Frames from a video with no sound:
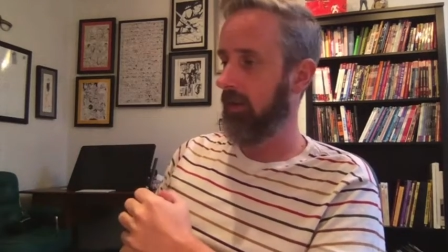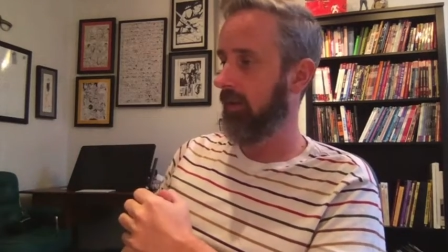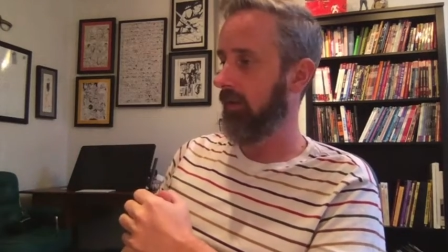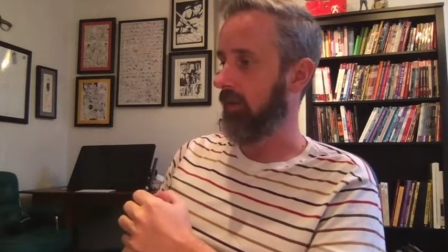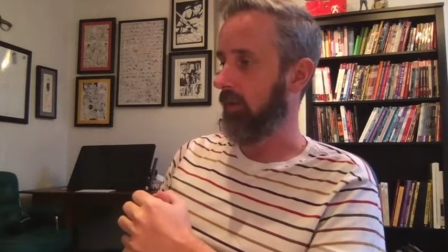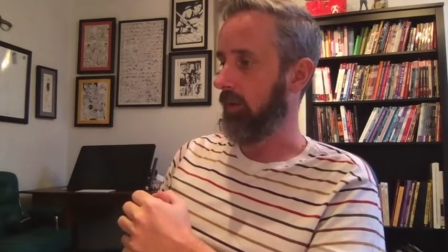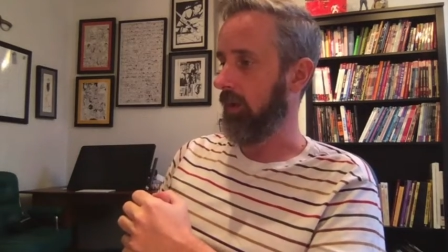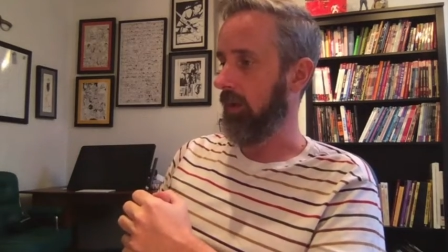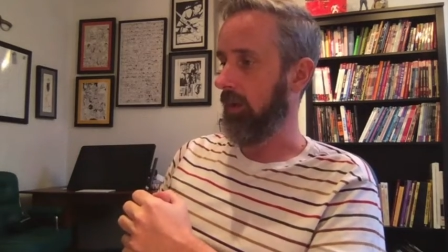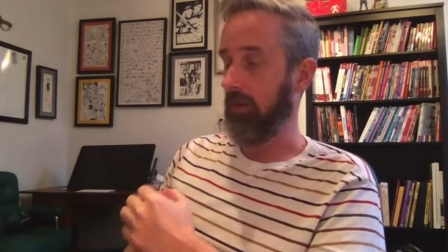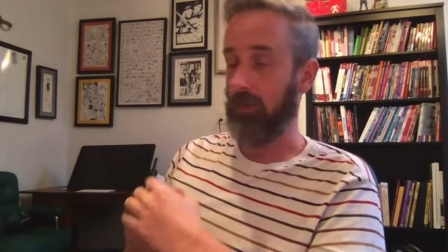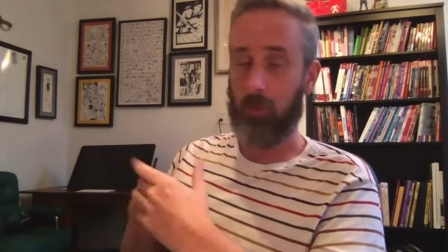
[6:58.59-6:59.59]
So
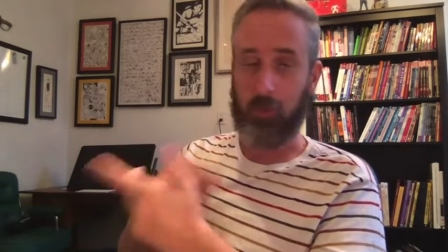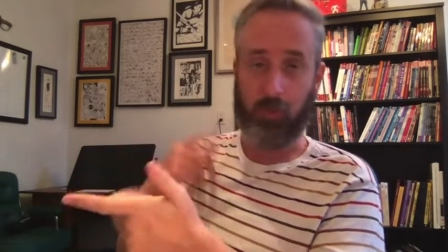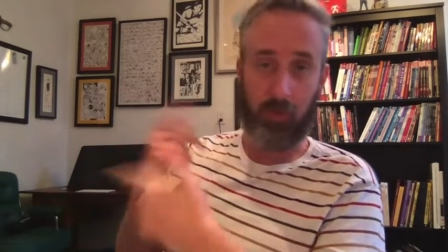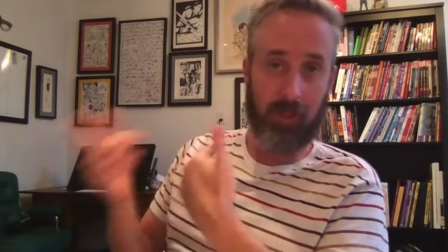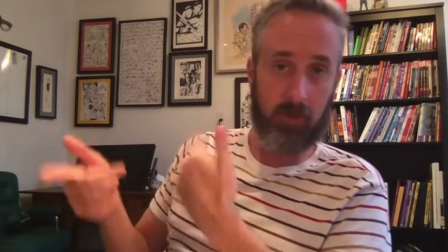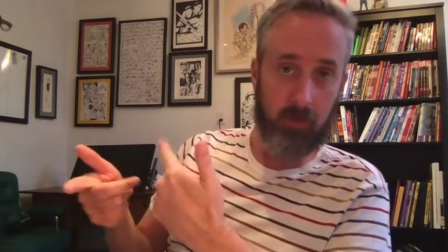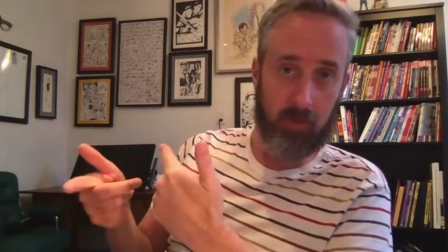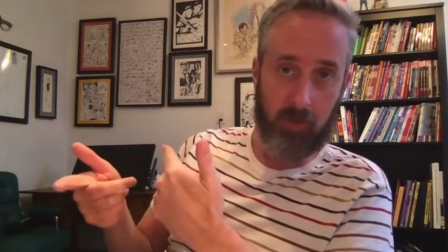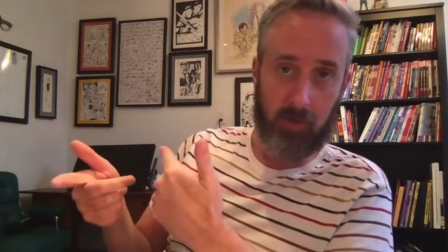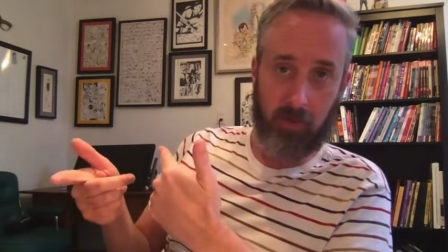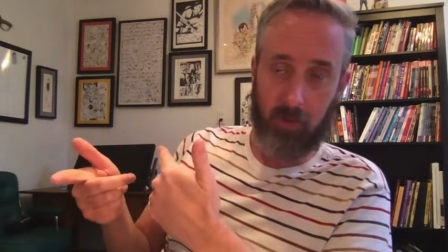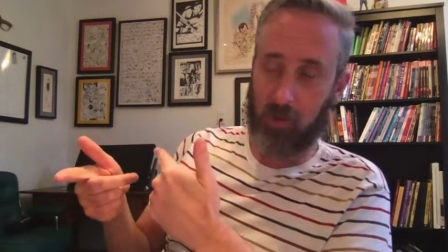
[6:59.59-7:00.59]
I'm going to switch around
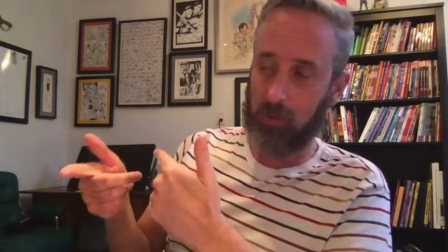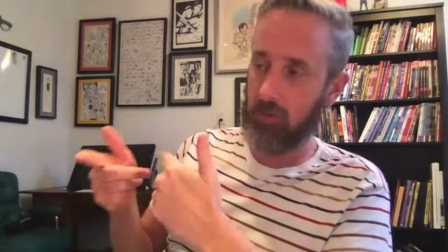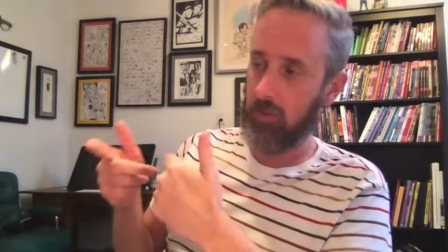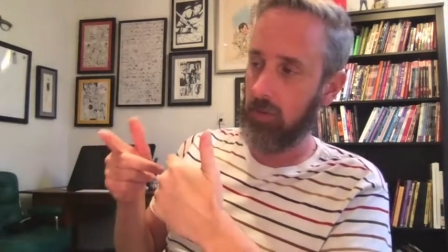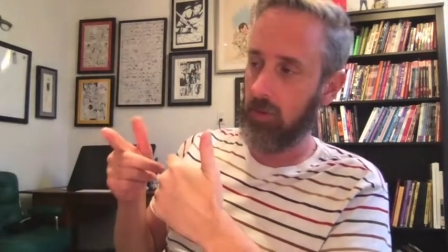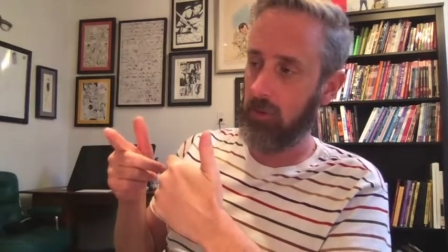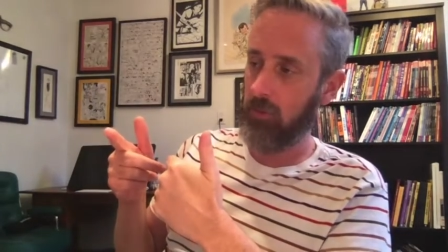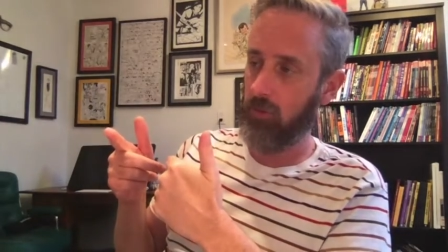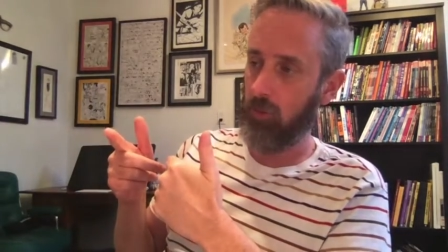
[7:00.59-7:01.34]
and show